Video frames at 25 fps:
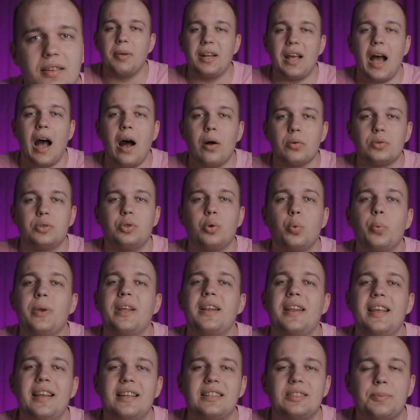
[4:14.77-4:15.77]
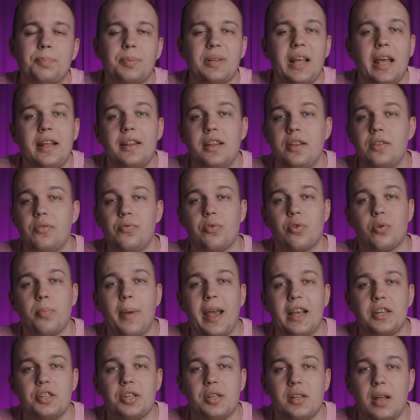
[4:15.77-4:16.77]
But how do we display the
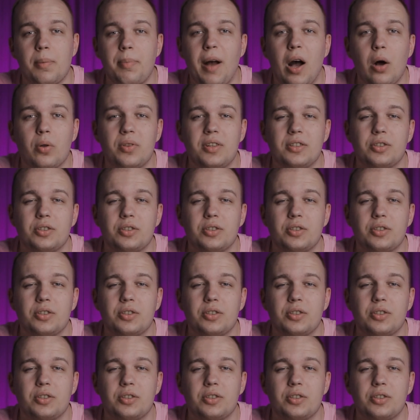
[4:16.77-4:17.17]
information about